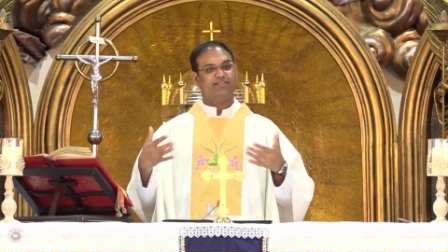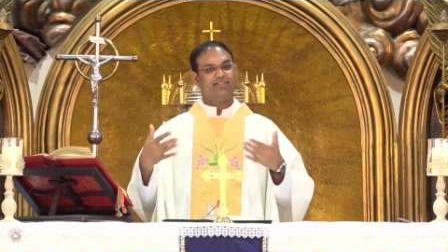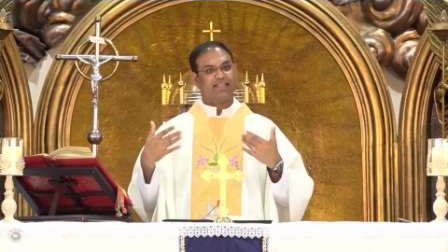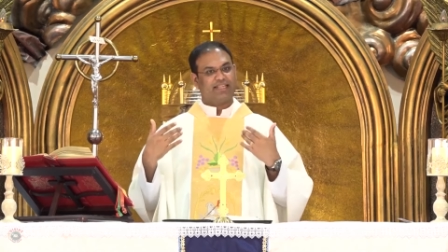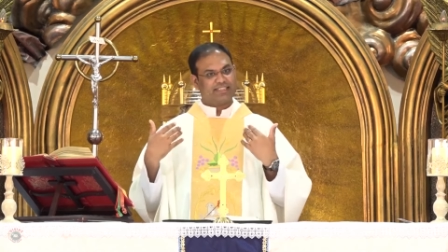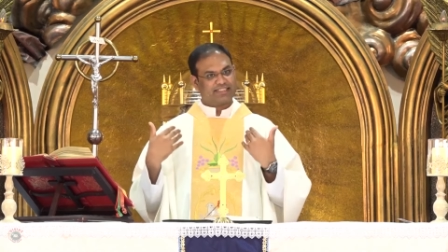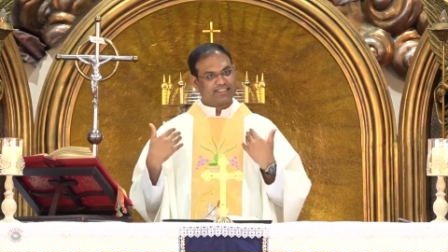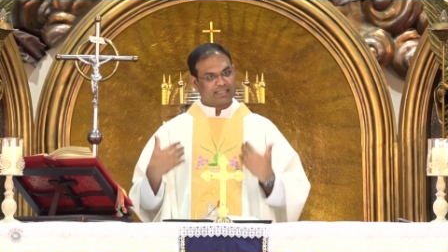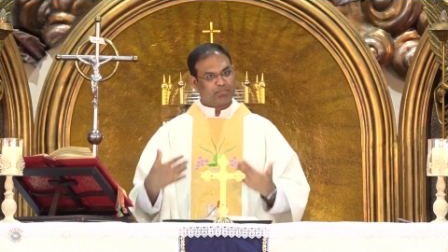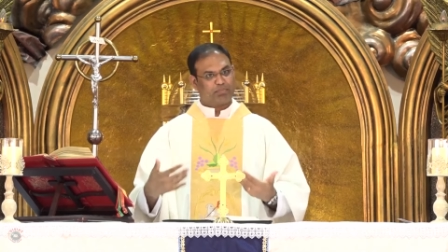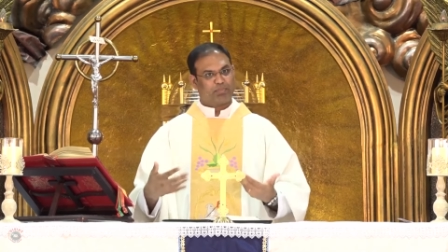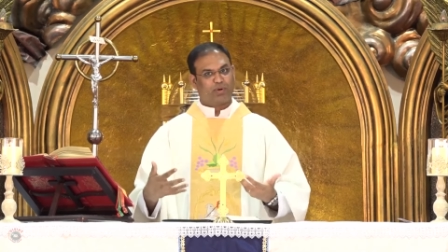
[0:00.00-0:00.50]

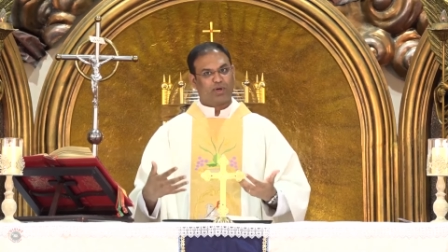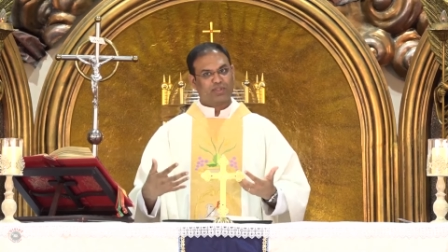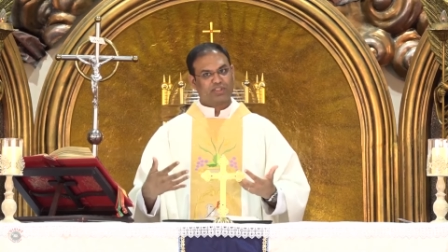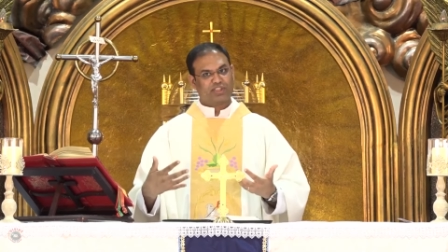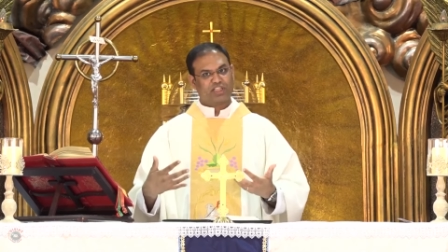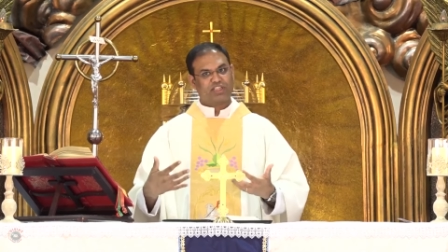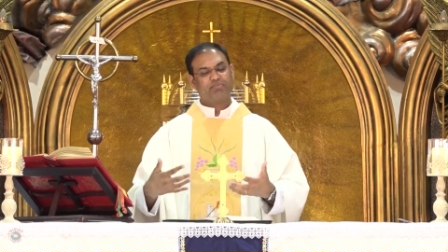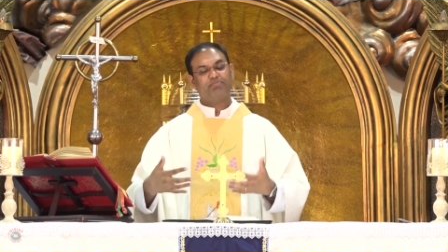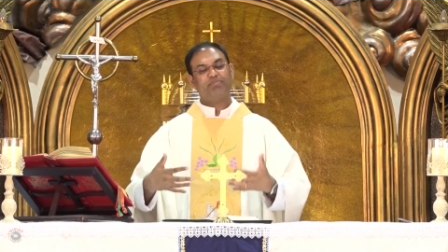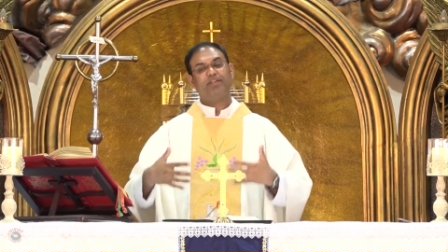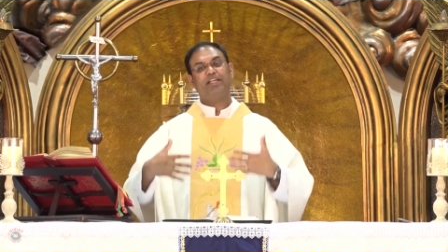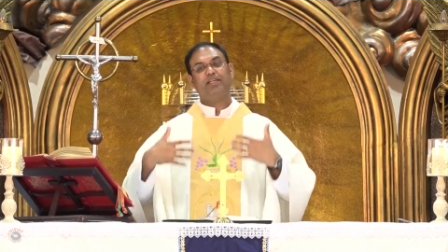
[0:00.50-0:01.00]
They
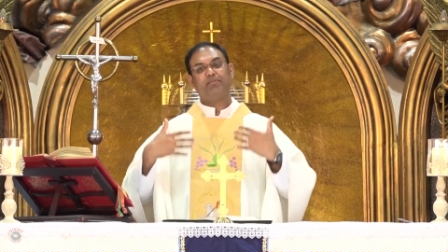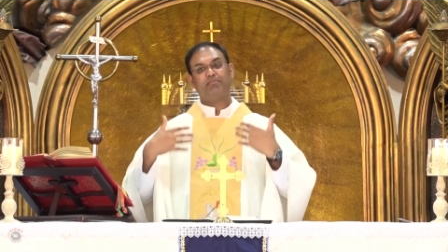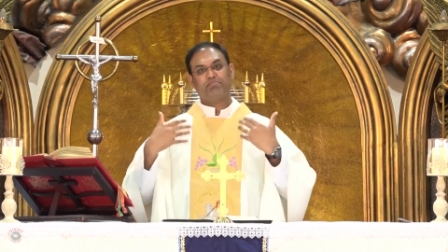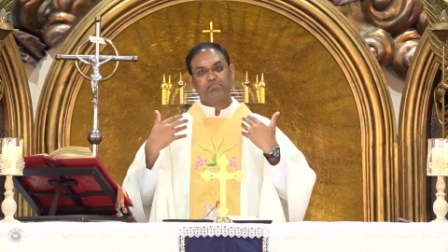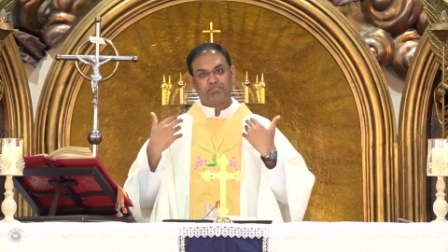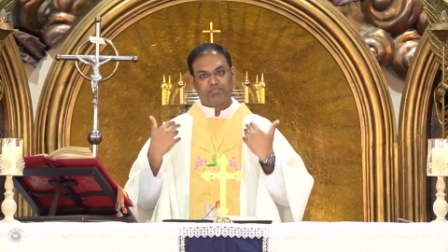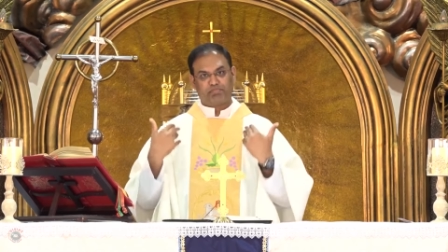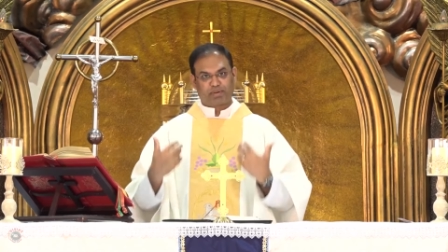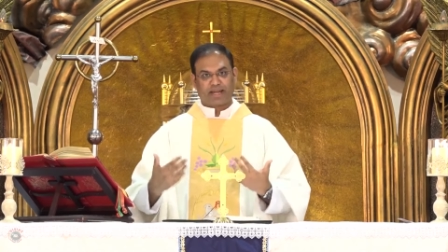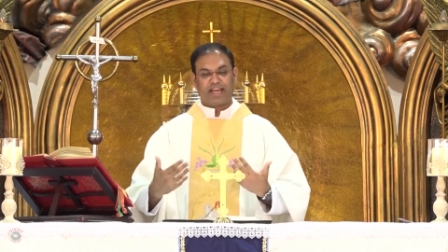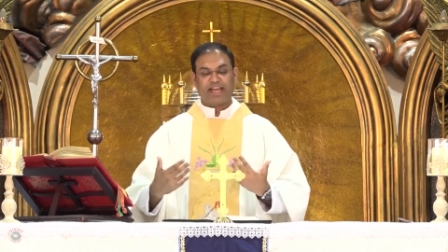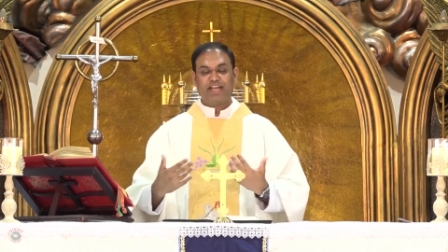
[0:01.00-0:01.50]
supported me,
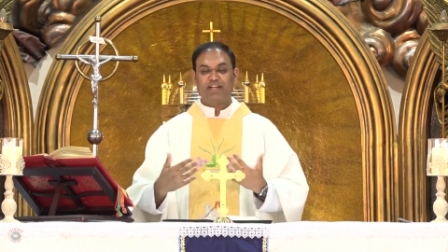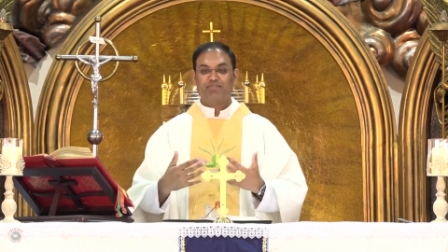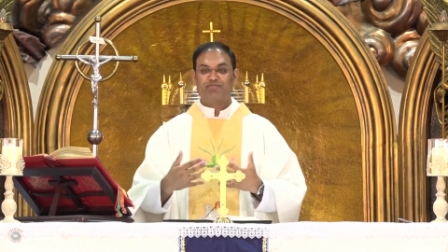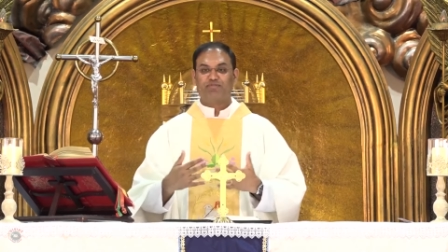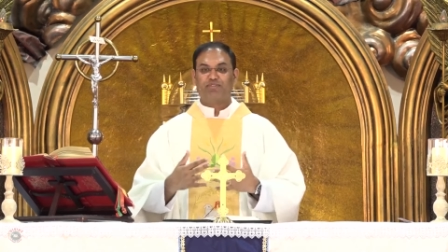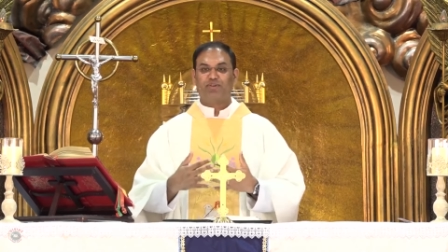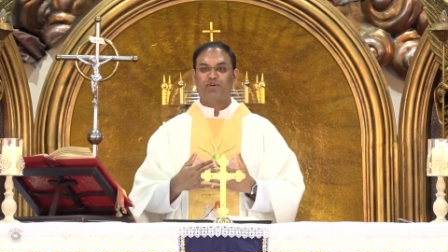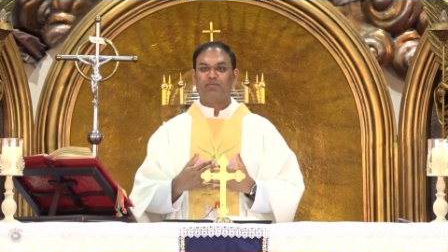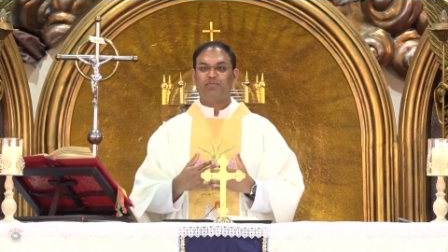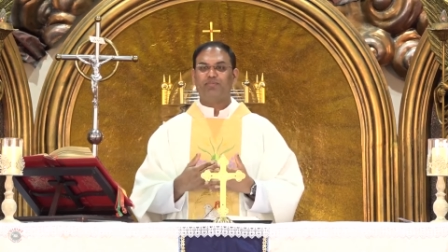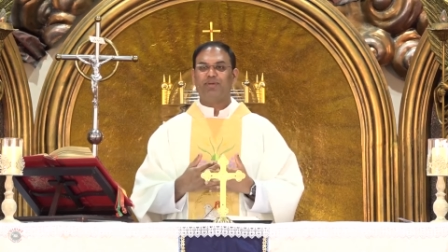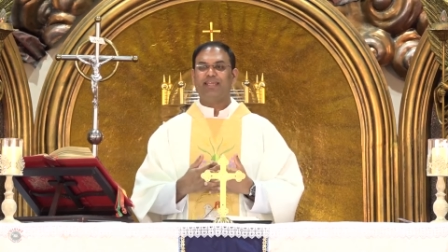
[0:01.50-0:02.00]
prayed for